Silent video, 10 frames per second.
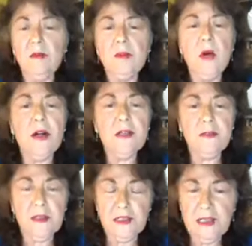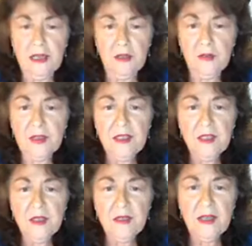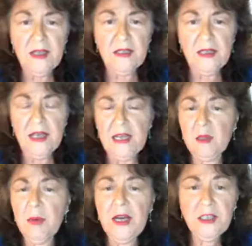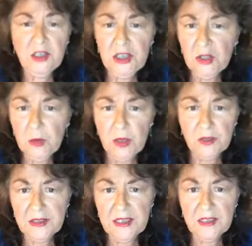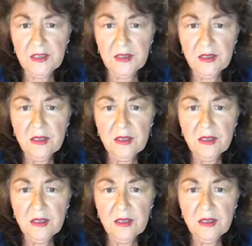part of ourselves that has punishing qualities